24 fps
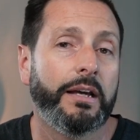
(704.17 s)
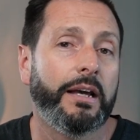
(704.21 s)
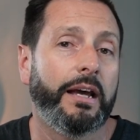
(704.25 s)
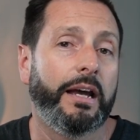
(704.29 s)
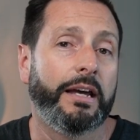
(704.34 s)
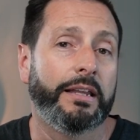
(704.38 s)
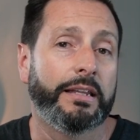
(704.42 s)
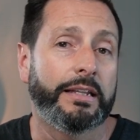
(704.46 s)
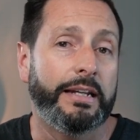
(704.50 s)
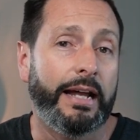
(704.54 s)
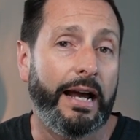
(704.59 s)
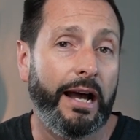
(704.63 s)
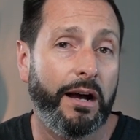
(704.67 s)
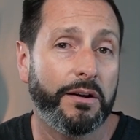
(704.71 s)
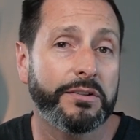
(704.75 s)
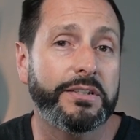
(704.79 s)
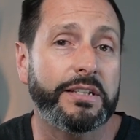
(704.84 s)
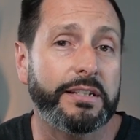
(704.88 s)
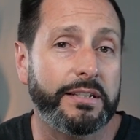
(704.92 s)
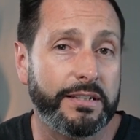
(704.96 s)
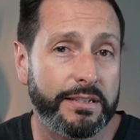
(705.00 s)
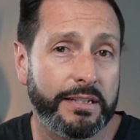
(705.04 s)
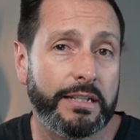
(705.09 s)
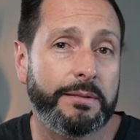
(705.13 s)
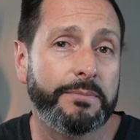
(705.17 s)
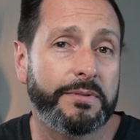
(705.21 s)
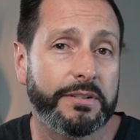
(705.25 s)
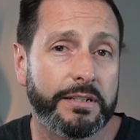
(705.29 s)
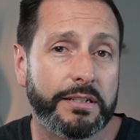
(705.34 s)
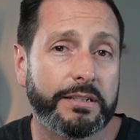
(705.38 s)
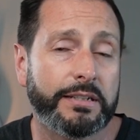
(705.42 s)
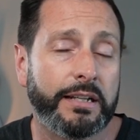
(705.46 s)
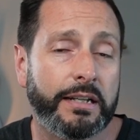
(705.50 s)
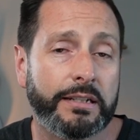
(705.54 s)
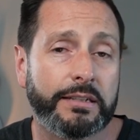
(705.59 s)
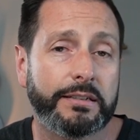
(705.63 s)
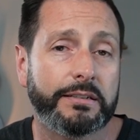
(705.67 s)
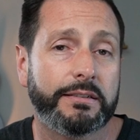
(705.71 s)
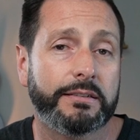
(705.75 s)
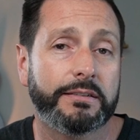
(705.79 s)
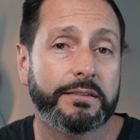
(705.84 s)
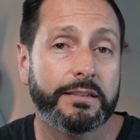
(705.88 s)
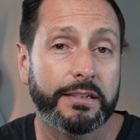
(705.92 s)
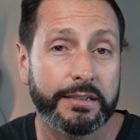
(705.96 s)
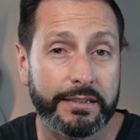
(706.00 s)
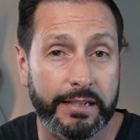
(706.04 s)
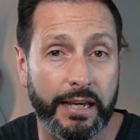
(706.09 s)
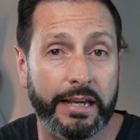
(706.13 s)
And then housing seems to tend
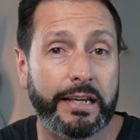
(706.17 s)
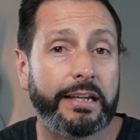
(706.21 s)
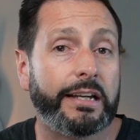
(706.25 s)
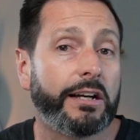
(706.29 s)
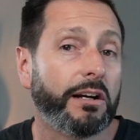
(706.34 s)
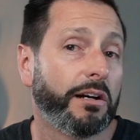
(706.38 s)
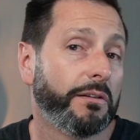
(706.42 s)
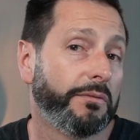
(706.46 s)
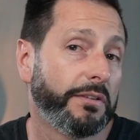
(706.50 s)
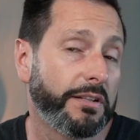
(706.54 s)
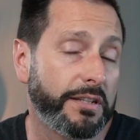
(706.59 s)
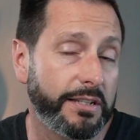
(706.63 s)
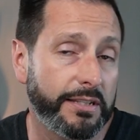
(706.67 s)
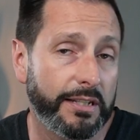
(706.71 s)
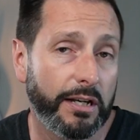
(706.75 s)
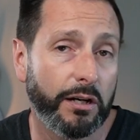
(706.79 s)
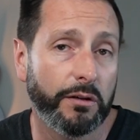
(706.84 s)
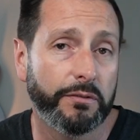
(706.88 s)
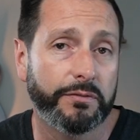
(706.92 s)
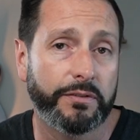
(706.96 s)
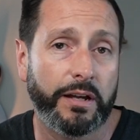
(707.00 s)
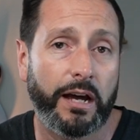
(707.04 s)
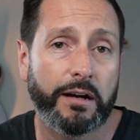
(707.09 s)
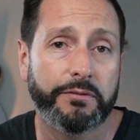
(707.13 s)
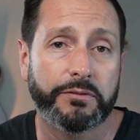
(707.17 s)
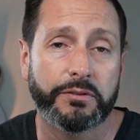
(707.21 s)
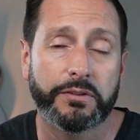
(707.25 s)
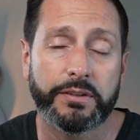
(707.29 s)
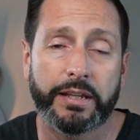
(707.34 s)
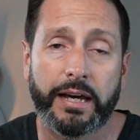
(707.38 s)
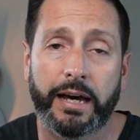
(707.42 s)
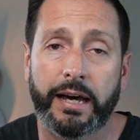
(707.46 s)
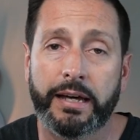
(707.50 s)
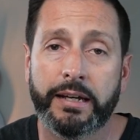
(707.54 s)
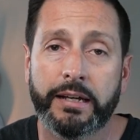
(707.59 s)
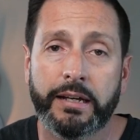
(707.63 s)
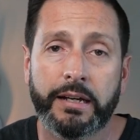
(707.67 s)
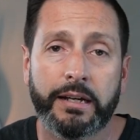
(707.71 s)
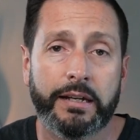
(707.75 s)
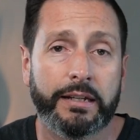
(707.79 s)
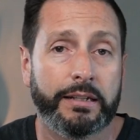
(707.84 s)
to take care of itself after that.